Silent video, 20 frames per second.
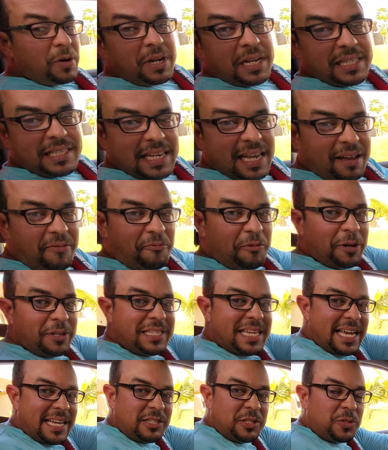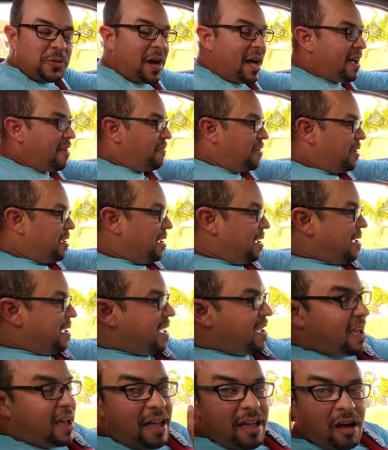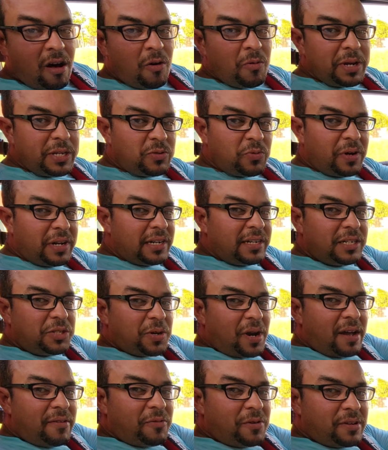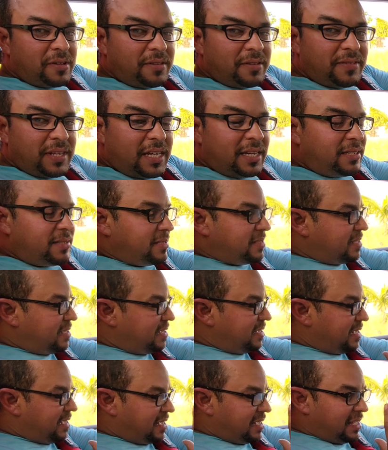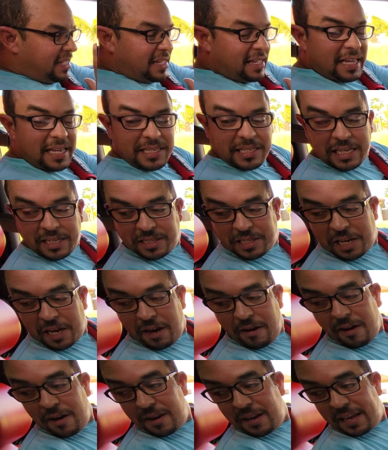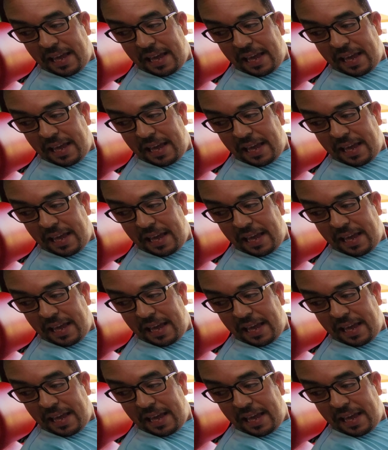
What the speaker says: going to take for a test drive. I always wanted to drive one of these. His interior